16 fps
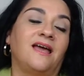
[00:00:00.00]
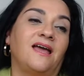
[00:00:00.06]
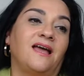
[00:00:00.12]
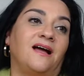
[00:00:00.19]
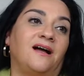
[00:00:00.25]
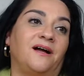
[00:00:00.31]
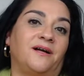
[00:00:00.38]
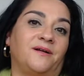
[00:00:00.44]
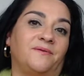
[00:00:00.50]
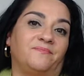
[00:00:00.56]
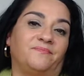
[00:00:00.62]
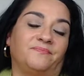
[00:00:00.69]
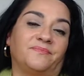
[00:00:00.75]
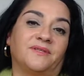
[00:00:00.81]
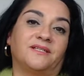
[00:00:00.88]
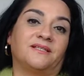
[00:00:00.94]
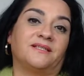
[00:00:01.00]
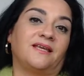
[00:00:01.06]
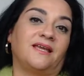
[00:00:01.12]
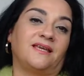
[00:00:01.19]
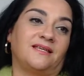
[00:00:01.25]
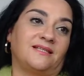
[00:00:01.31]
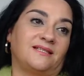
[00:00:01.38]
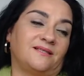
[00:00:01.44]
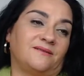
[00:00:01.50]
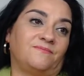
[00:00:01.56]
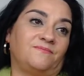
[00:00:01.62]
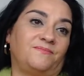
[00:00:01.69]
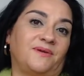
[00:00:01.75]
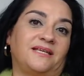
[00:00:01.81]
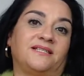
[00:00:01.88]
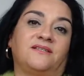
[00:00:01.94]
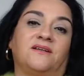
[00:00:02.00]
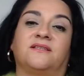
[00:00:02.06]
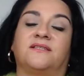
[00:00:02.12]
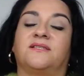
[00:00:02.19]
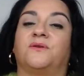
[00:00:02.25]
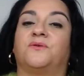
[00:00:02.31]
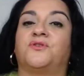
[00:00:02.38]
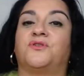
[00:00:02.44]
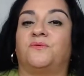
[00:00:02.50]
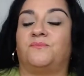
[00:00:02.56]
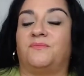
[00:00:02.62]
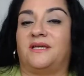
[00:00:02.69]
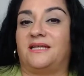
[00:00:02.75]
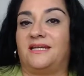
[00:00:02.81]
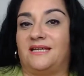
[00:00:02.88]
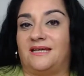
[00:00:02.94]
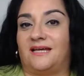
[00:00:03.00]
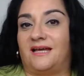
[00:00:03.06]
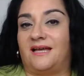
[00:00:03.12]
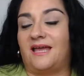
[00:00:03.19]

um, is based on social media,